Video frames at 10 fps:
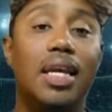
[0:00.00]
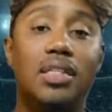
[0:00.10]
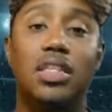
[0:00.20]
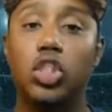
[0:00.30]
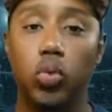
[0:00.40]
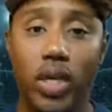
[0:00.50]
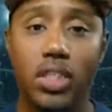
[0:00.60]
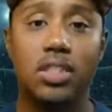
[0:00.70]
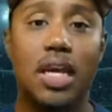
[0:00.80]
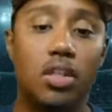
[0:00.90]

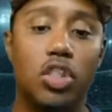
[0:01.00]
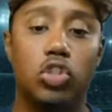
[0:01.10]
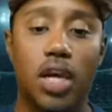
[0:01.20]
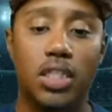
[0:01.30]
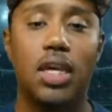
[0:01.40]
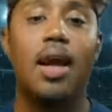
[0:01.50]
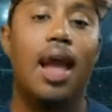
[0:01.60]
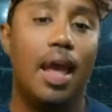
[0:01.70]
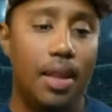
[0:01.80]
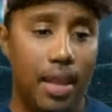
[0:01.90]
situations down the stretch,
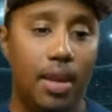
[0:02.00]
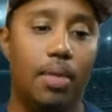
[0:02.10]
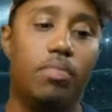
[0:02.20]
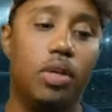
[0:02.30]
and they end up